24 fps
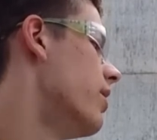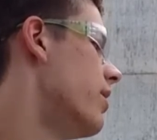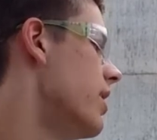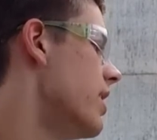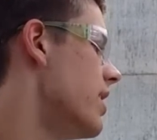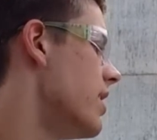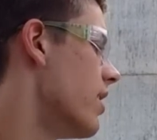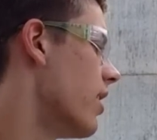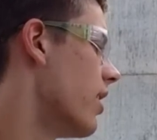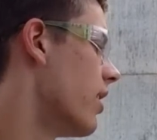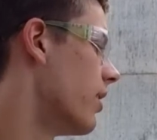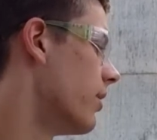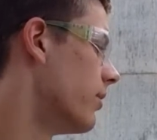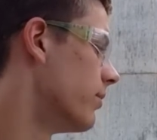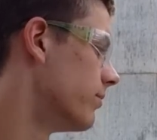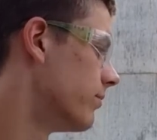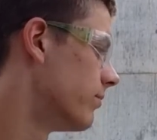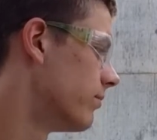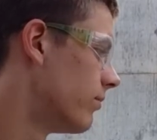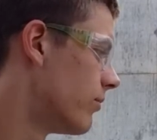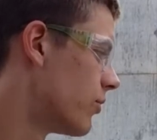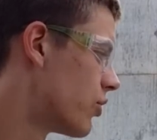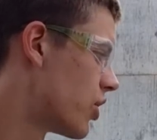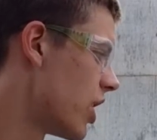the uh,
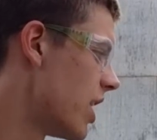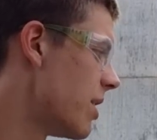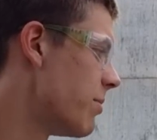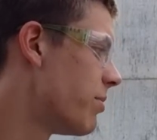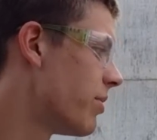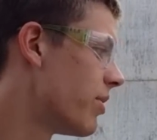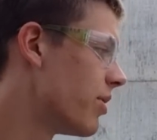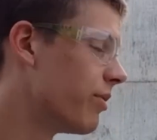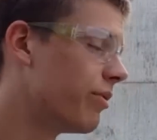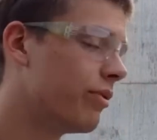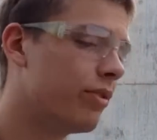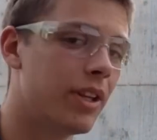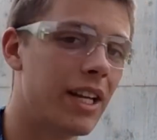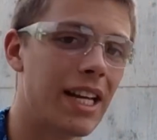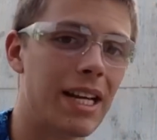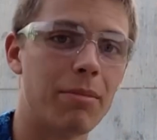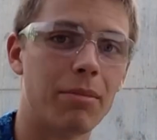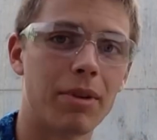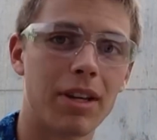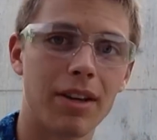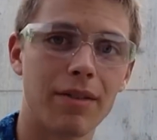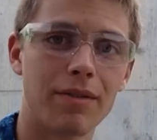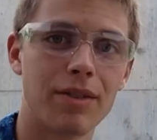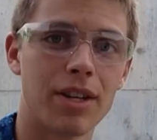shape of the
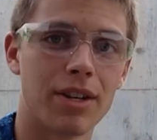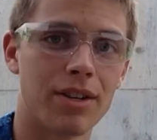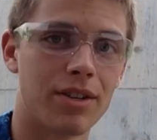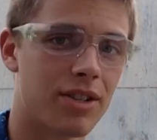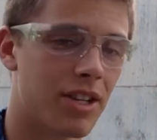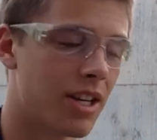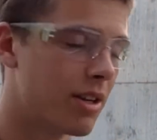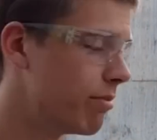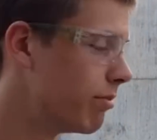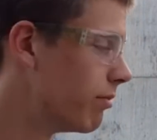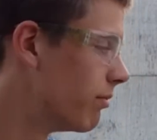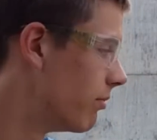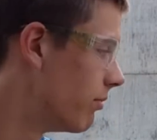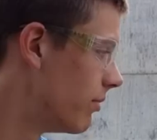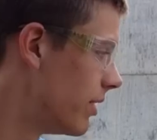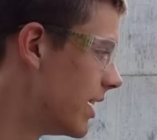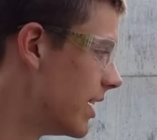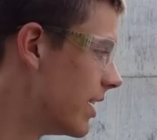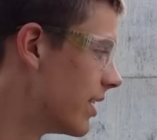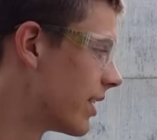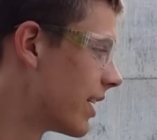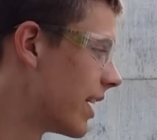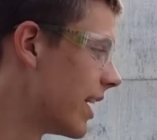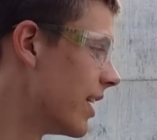flame gives us some
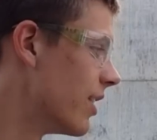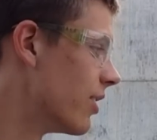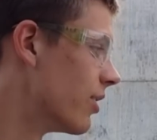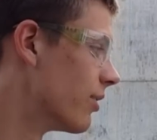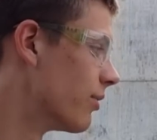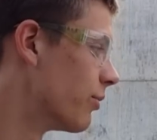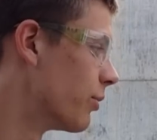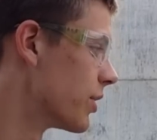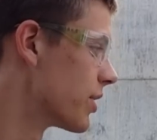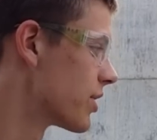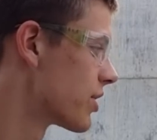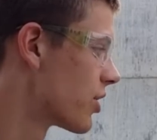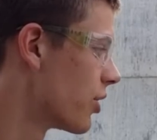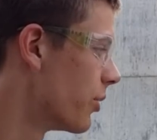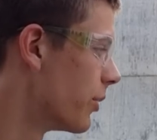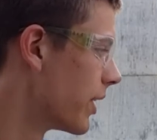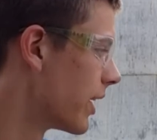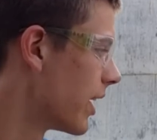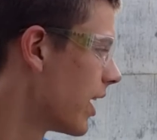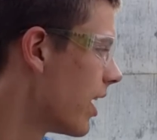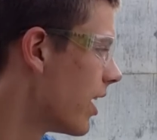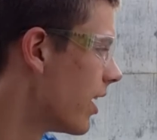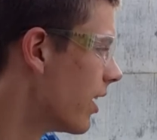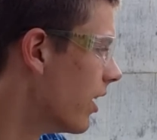indicator of what's
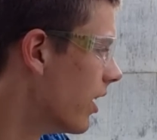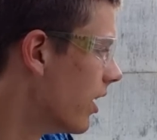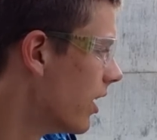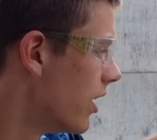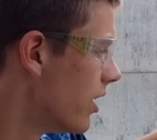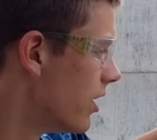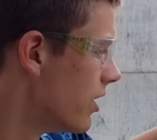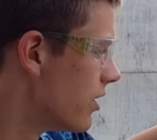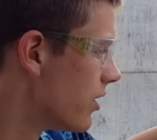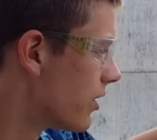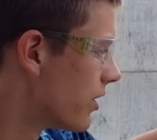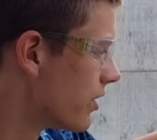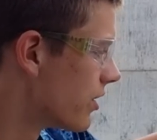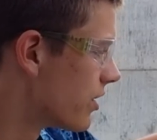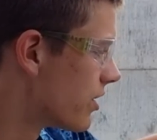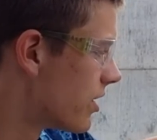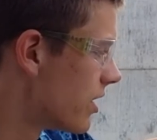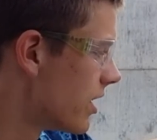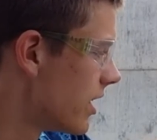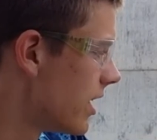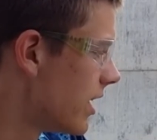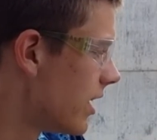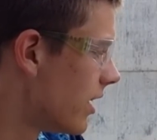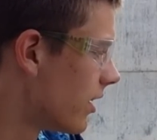going on. You can
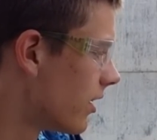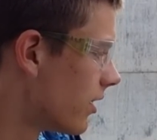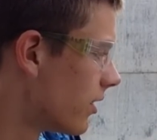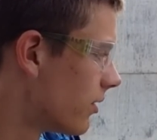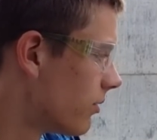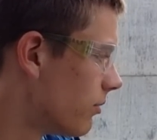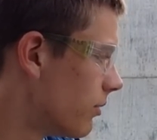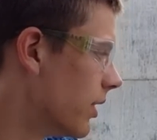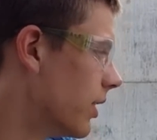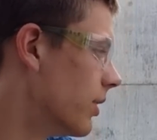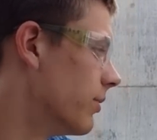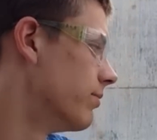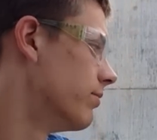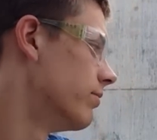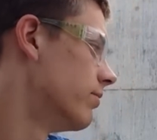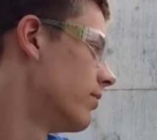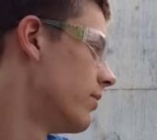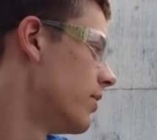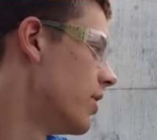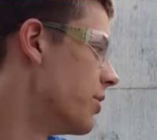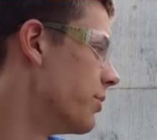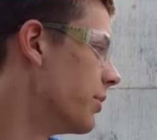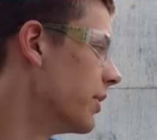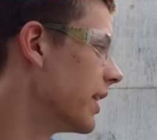see, well,
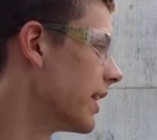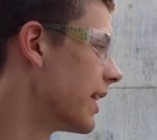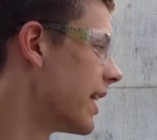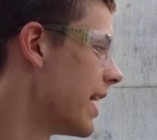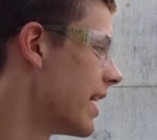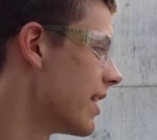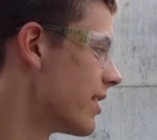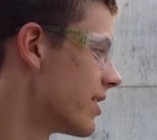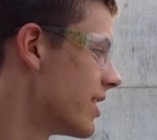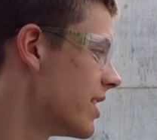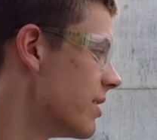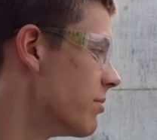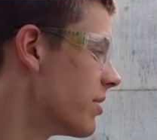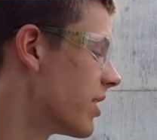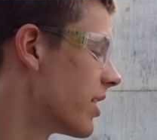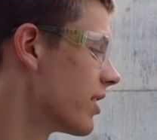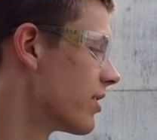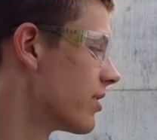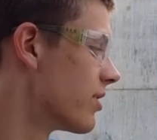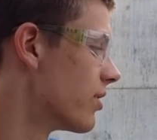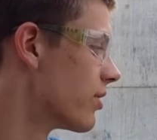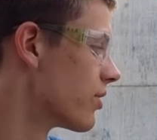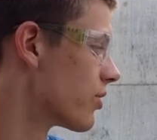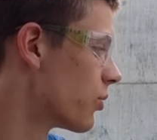you really can't see
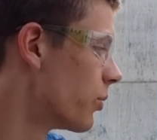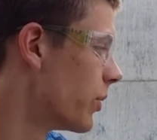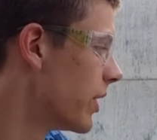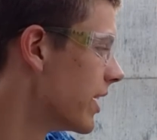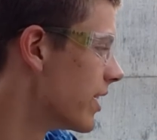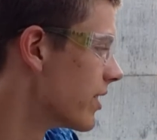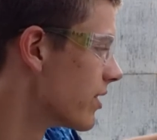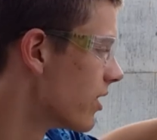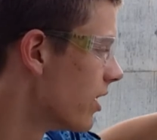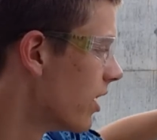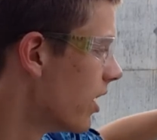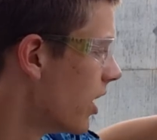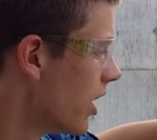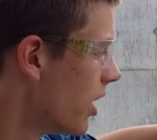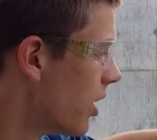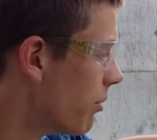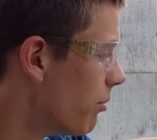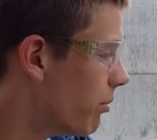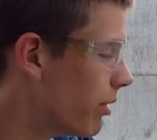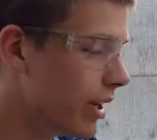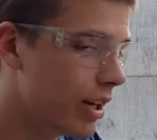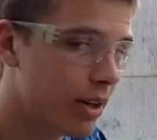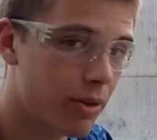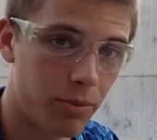because there's wind,
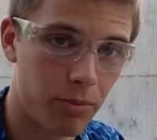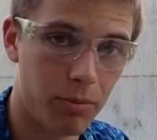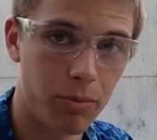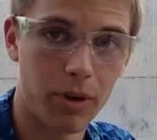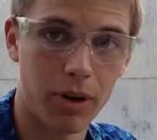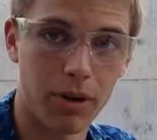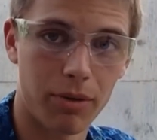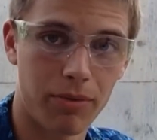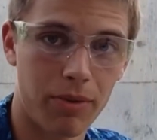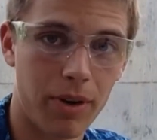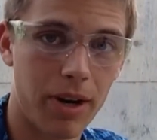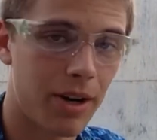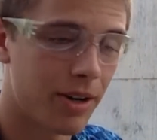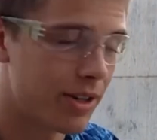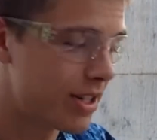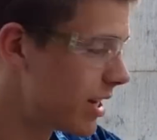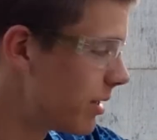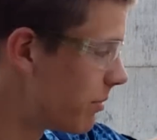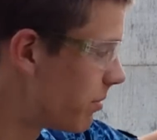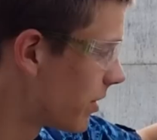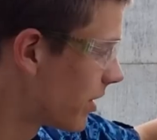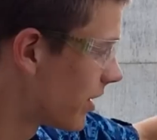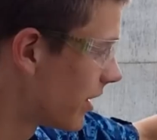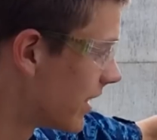but what a fire
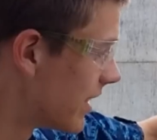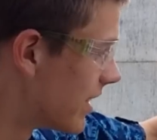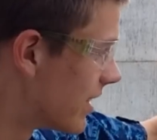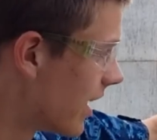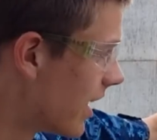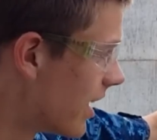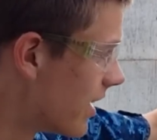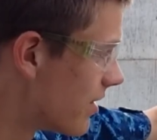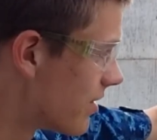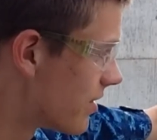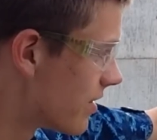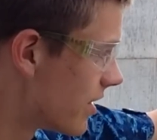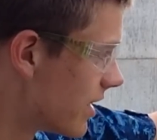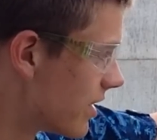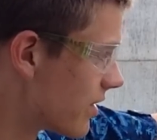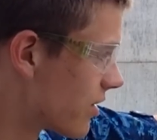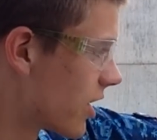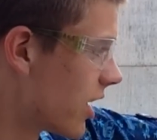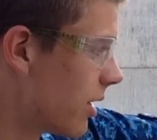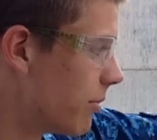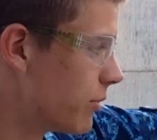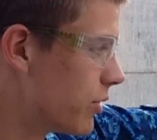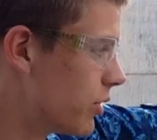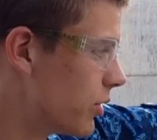typically does is
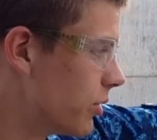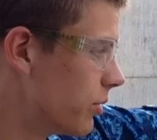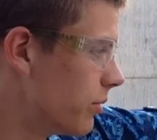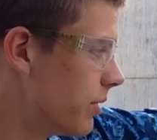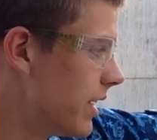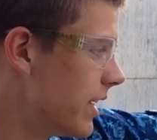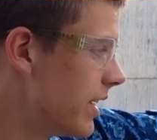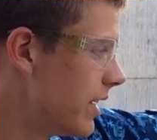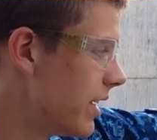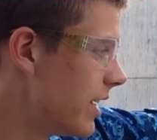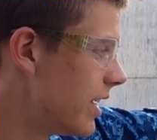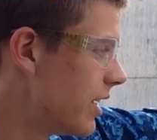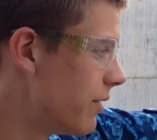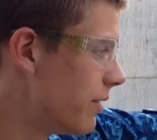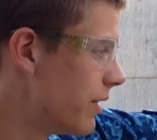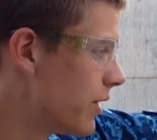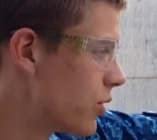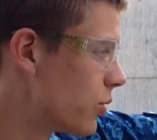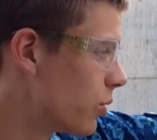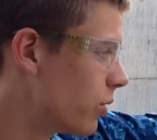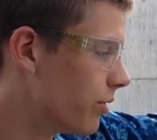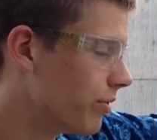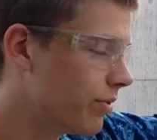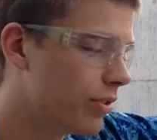come to
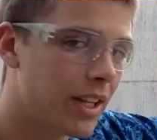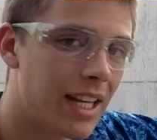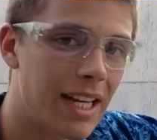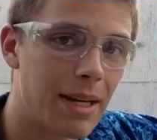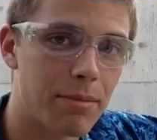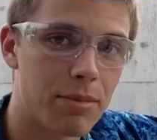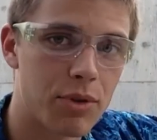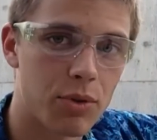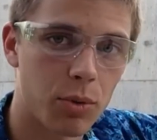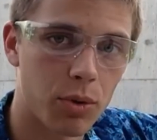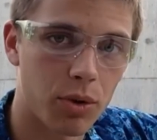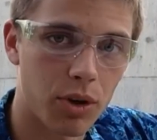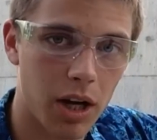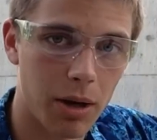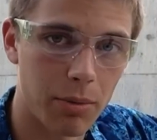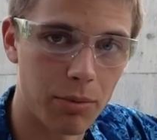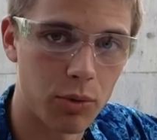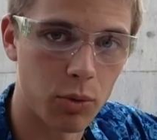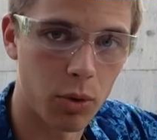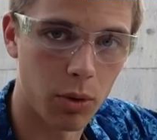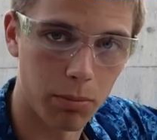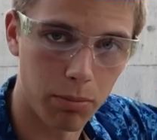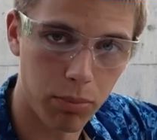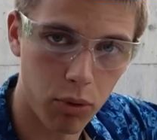individual flames will
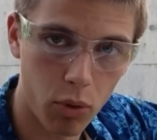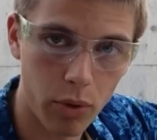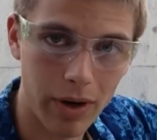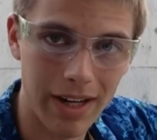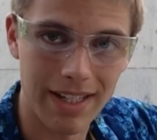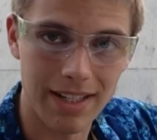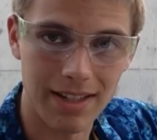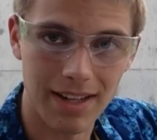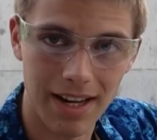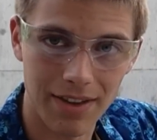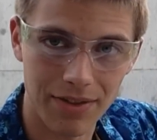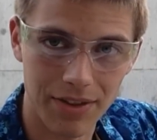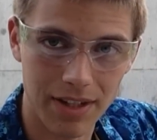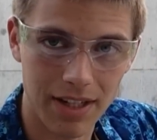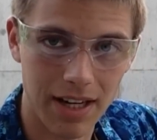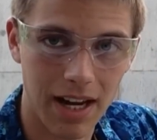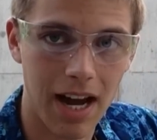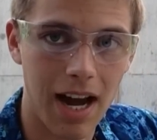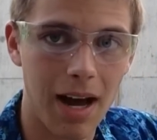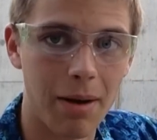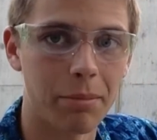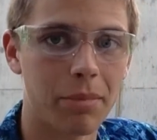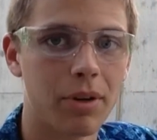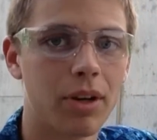come to a point at the
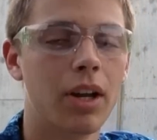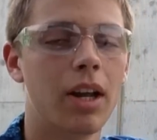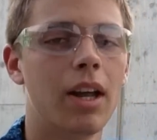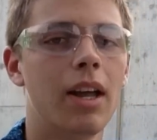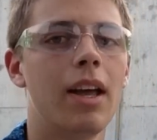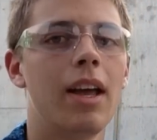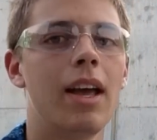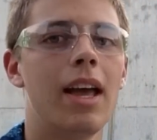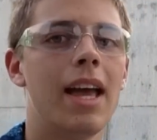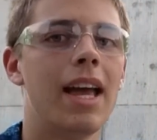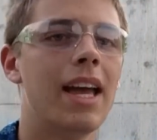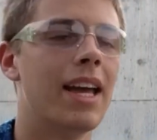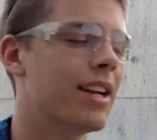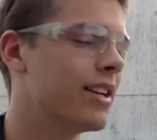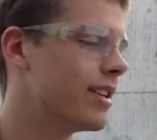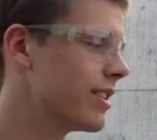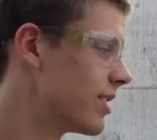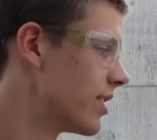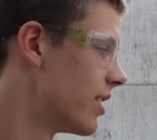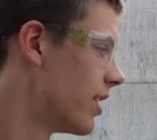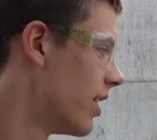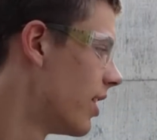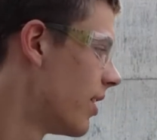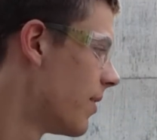top.
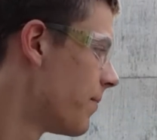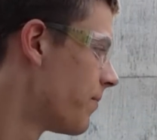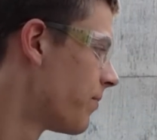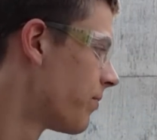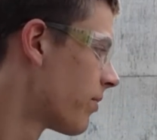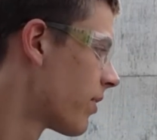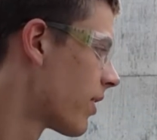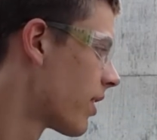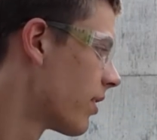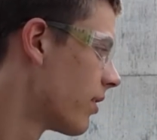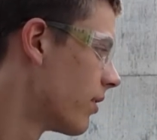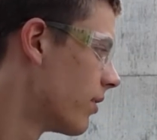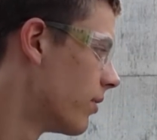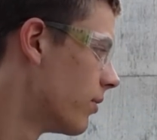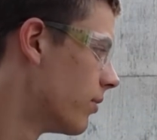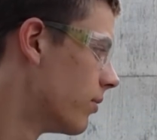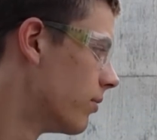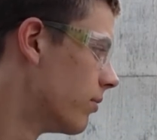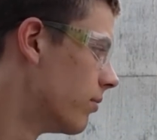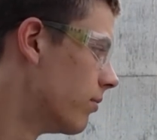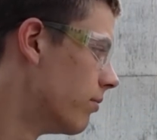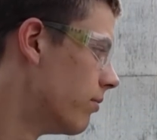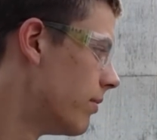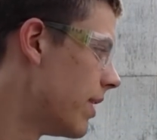And
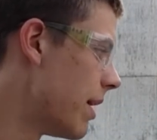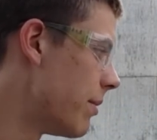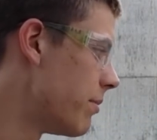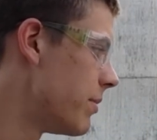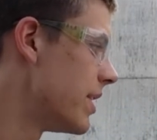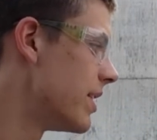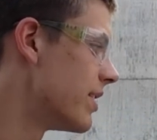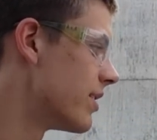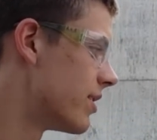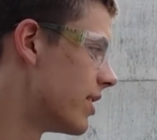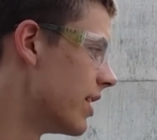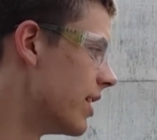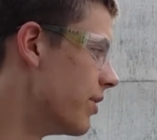that means